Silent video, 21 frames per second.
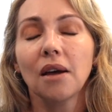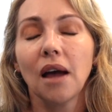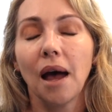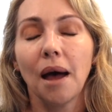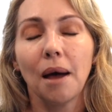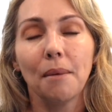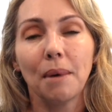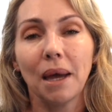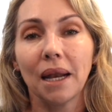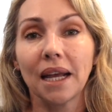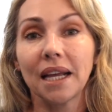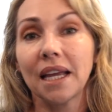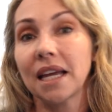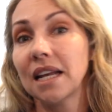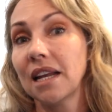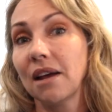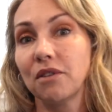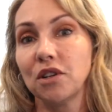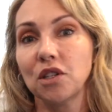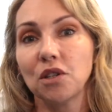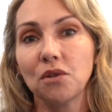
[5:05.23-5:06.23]
and I can
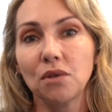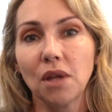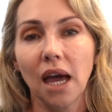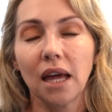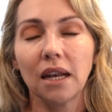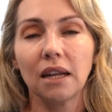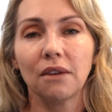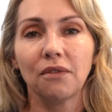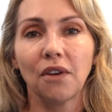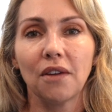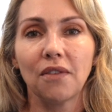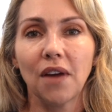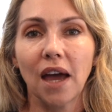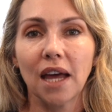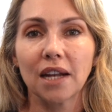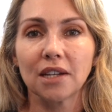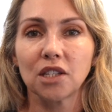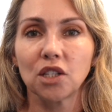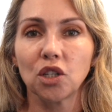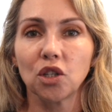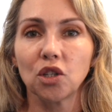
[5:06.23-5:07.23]
never do that if I've
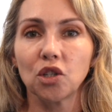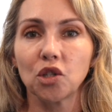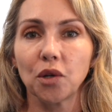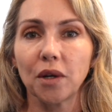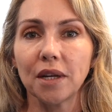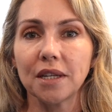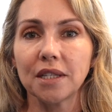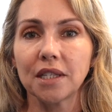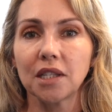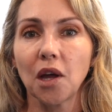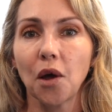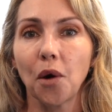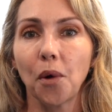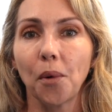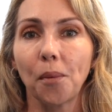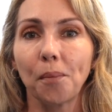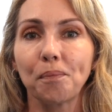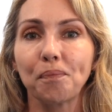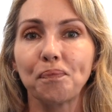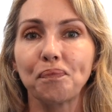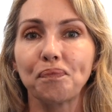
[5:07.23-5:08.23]
had a surgery.
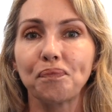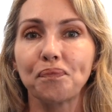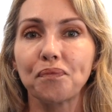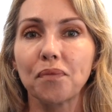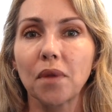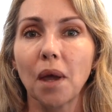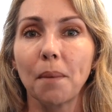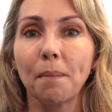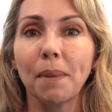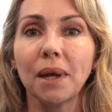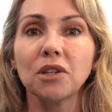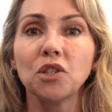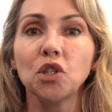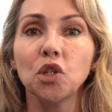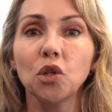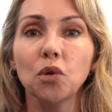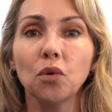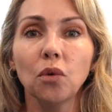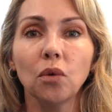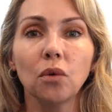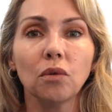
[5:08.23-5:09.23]
So, but
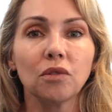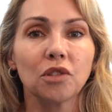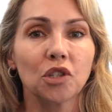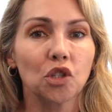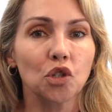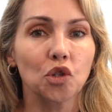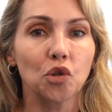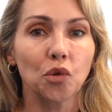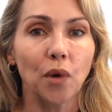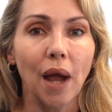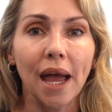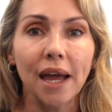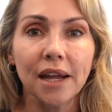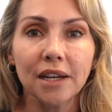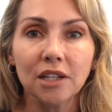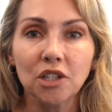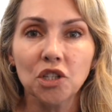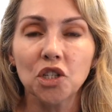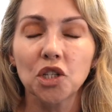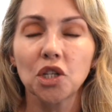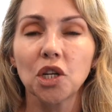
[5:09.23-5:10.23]
do
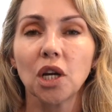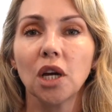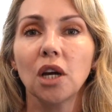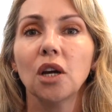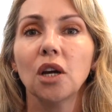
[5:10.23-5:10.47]
stretch,